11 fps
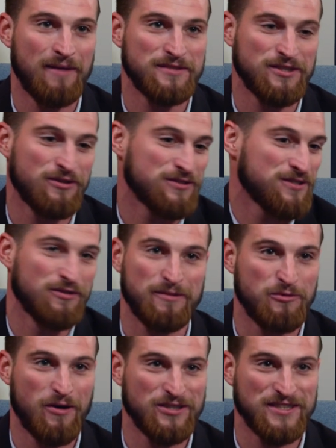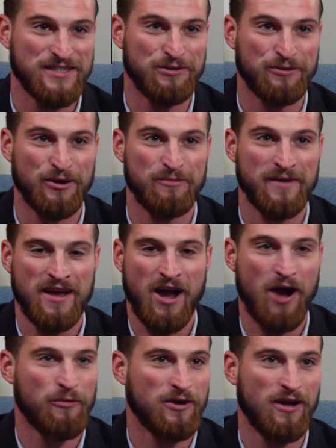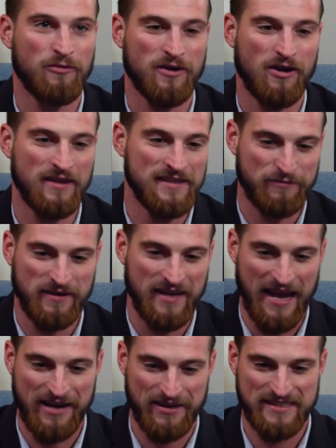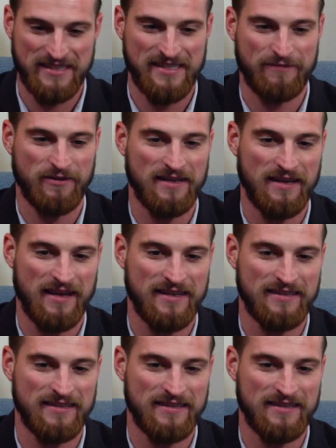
So there's no dumb questions in the room. We're all in different areas and different